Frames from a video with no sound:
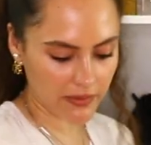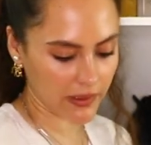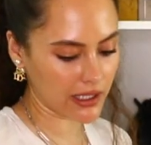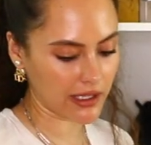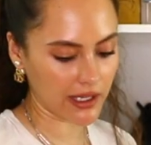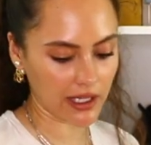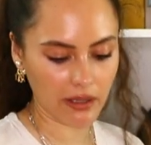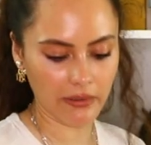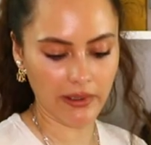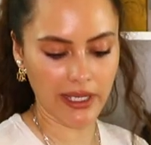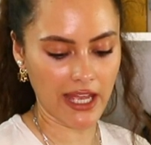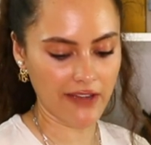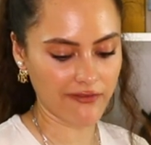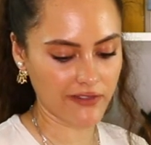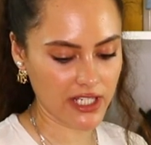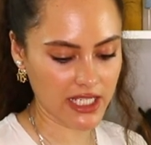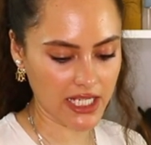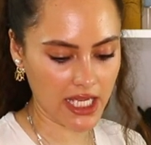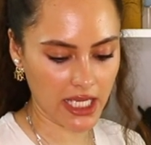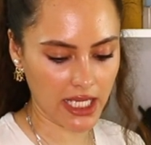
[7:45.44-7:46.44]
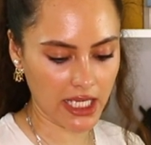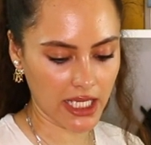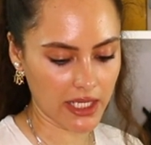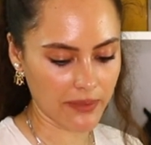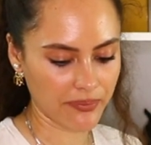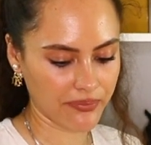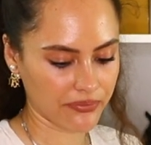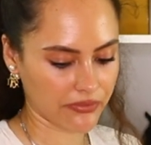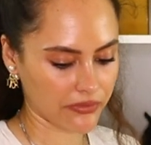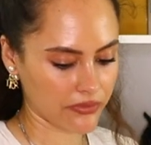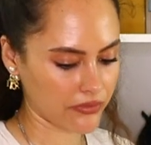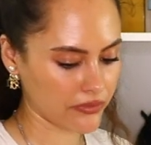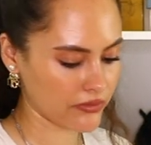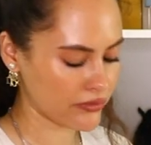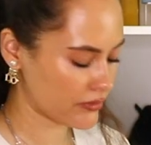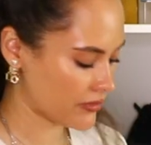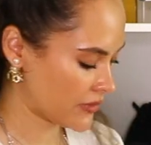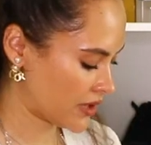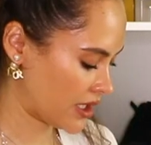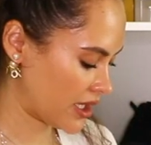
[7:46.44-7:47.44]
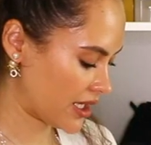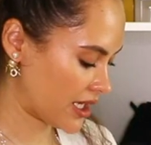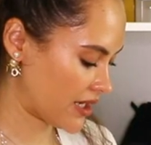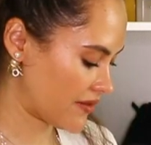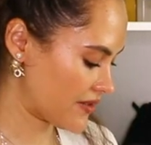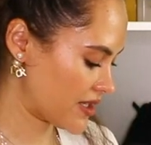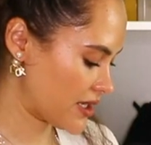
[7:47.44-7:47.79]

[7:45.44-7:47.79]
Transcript: be like my everyday. Give